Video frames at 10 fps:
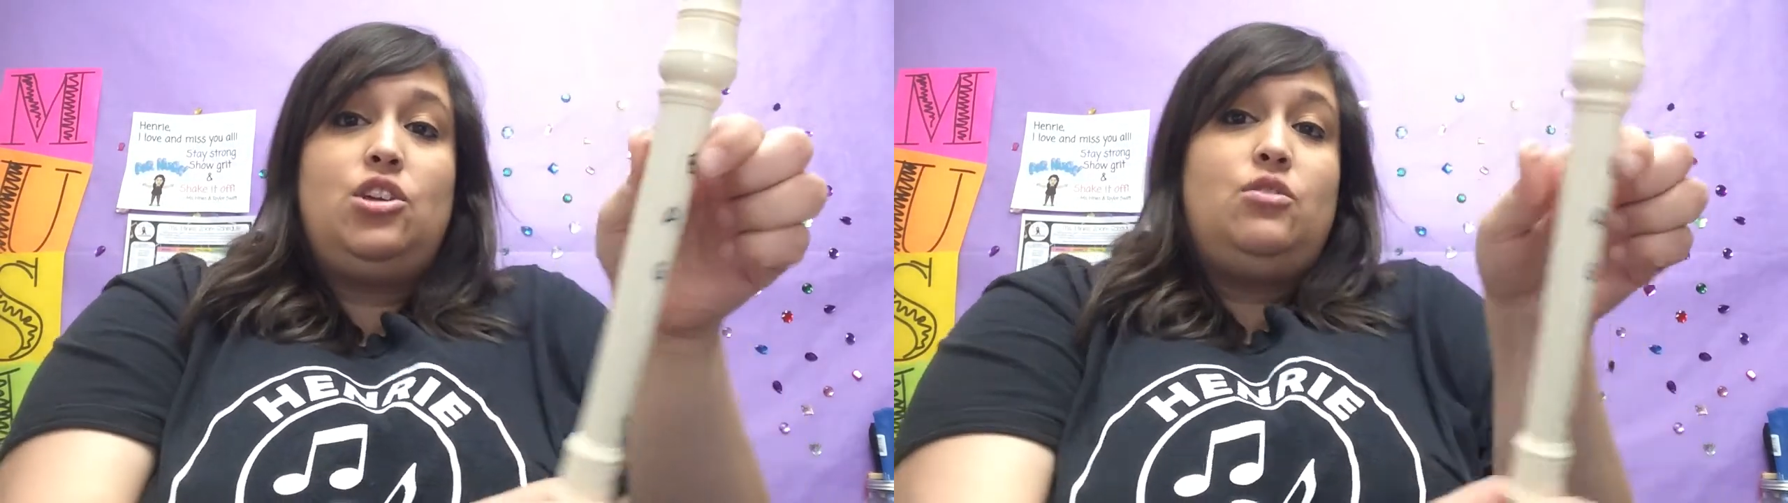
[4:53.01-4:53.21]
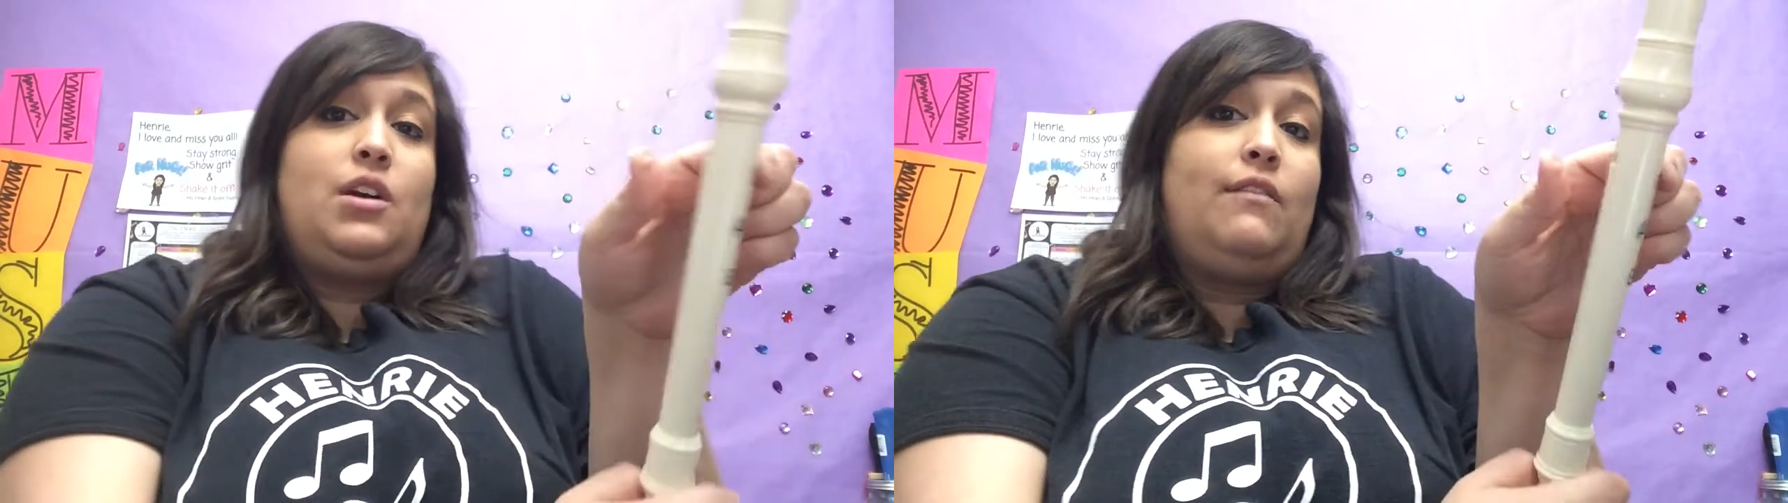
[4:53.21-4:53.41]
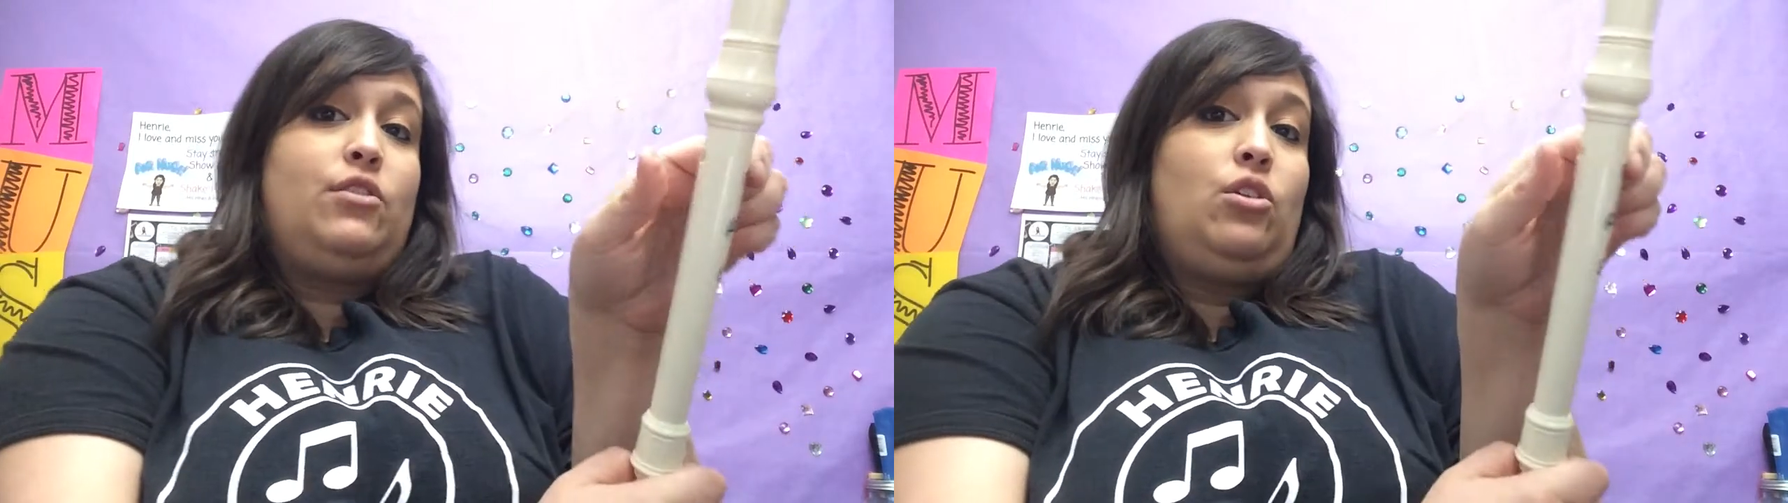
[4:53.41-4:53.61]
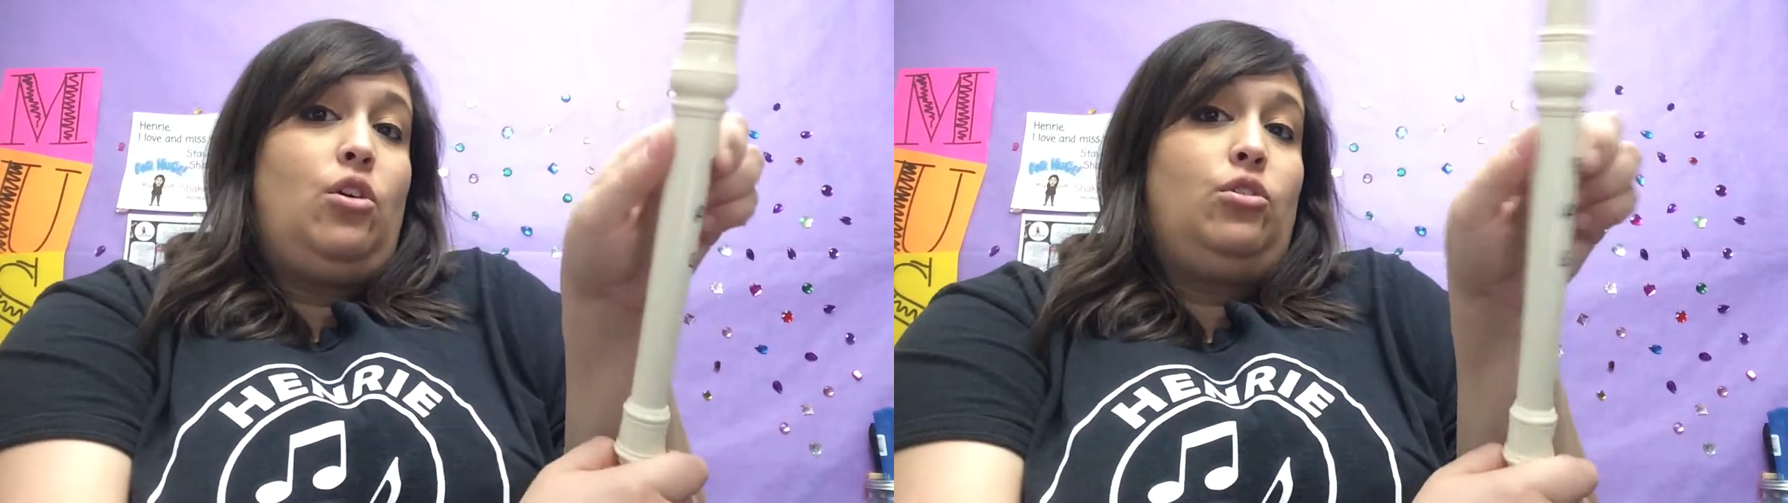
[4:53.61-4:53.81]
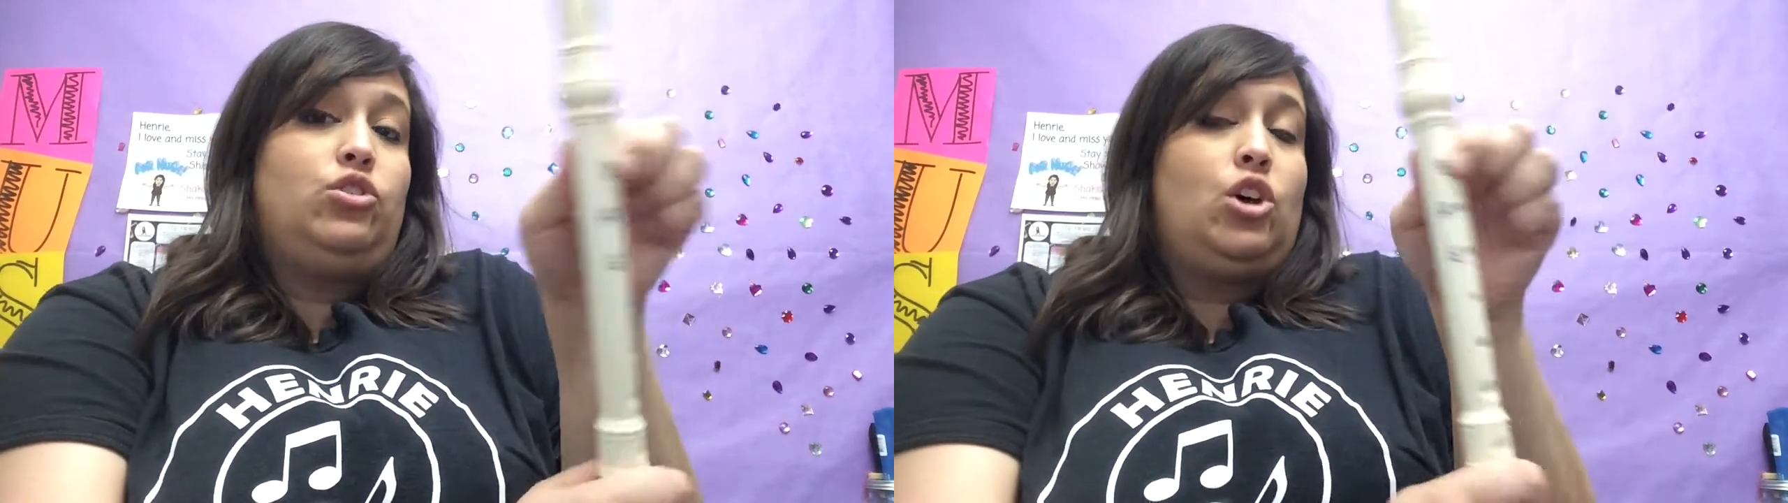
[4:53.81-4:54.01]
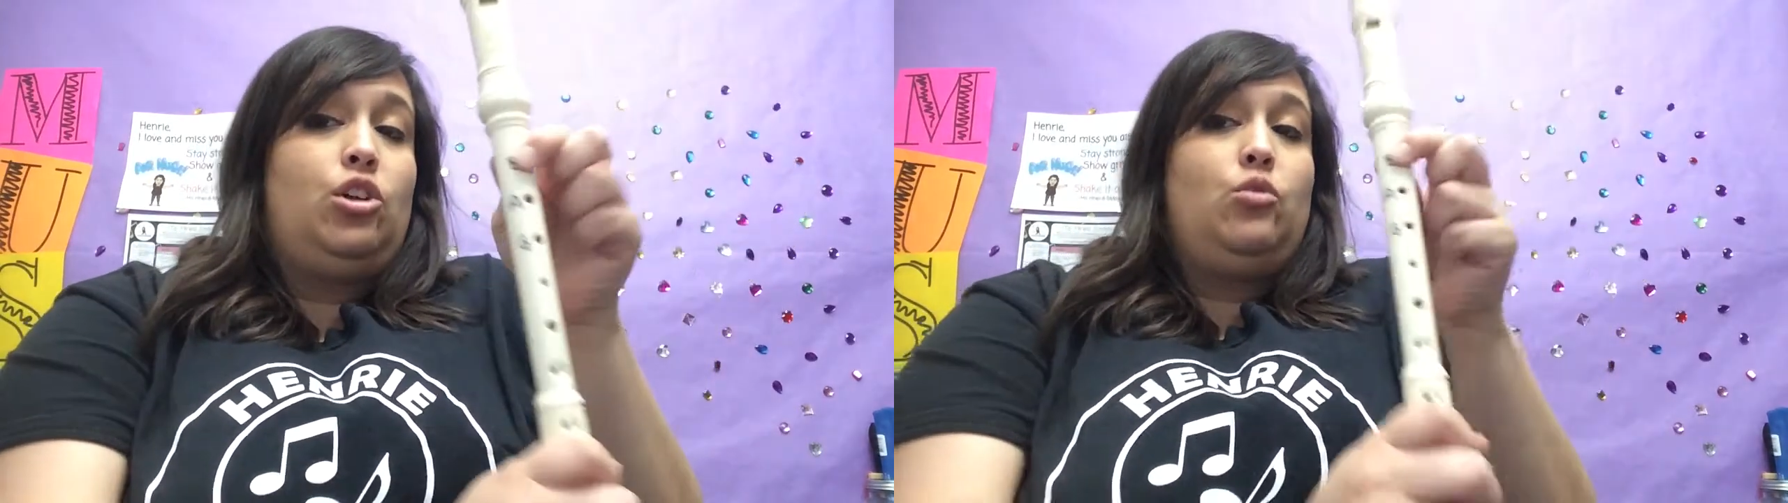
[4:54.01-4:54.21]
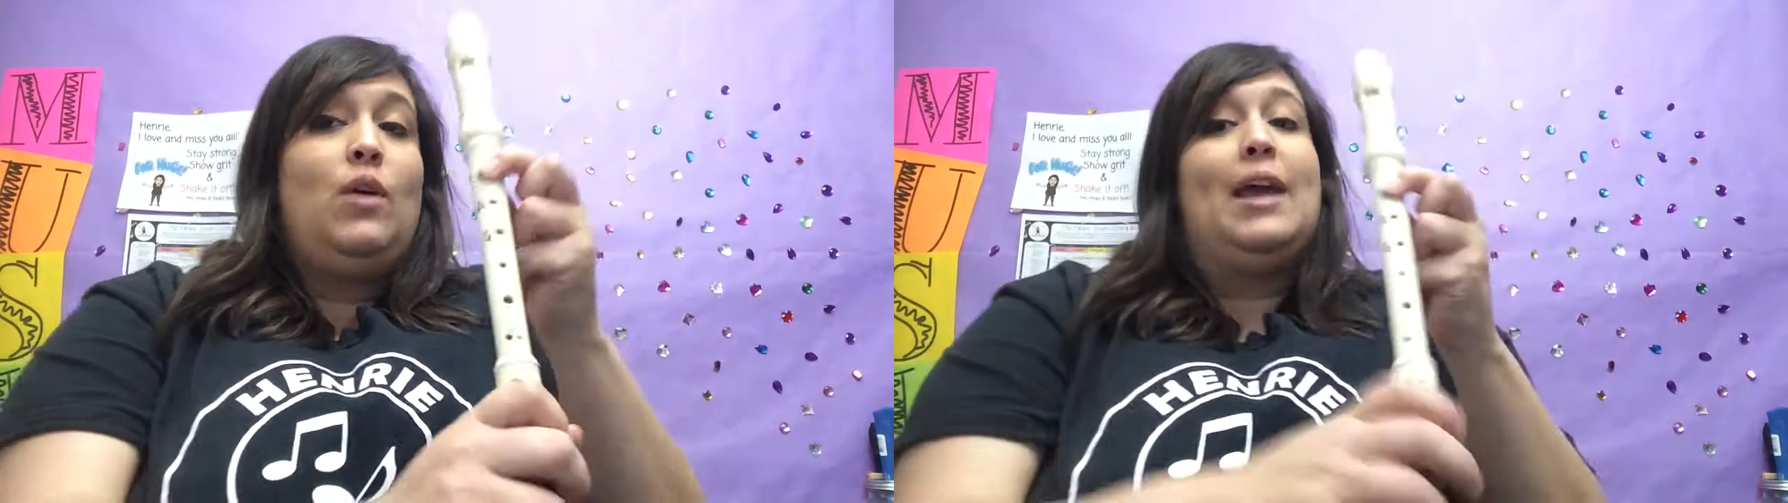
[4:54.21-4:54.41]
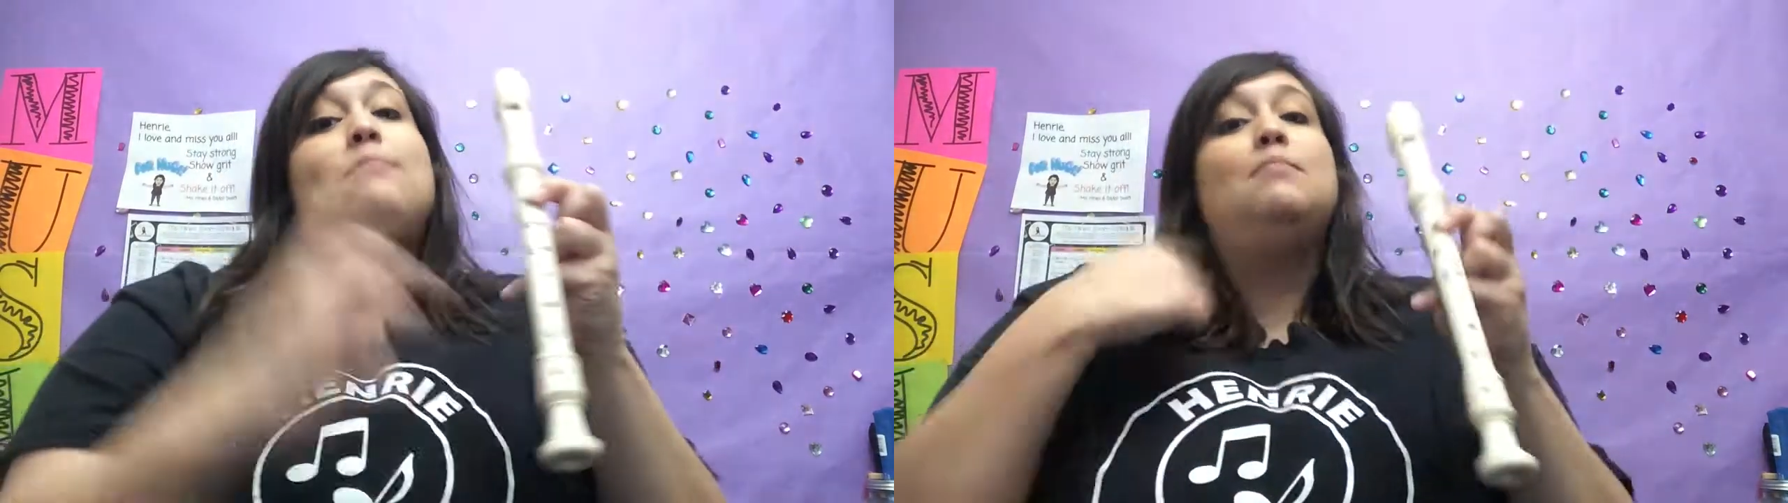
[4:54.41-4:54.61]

you cover the holes all the way.